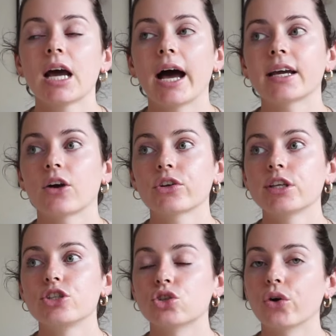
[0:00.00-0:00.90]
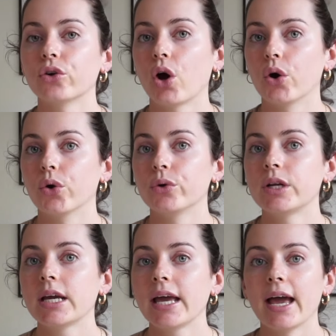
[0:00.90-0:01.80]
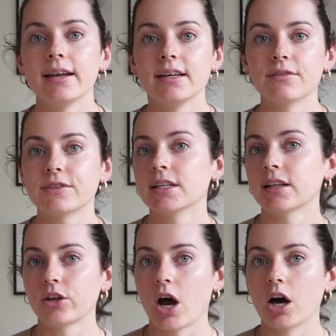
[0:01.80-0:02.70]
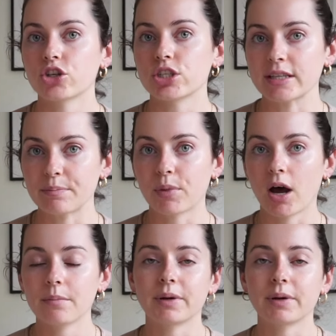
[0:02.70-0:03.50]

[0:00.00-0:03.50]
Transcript: I currently don't own any of the Laneige lip balm,